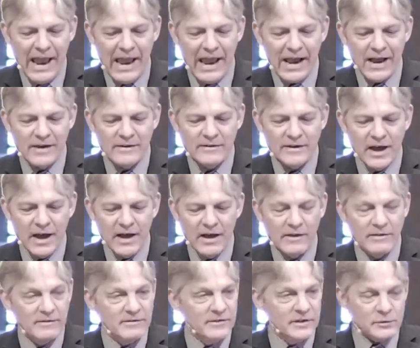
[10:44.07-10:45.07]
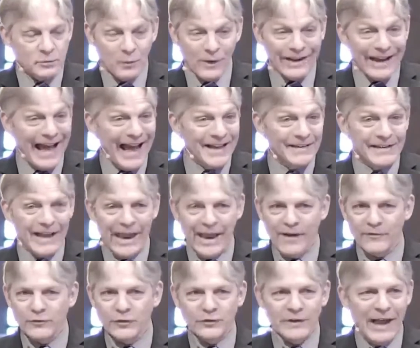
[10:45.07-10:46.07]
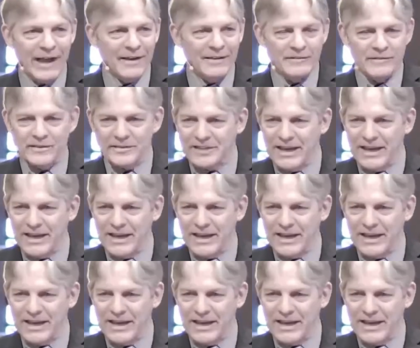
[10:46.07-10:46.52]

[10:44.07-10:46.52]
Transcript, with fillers: and uh, this went on day after day.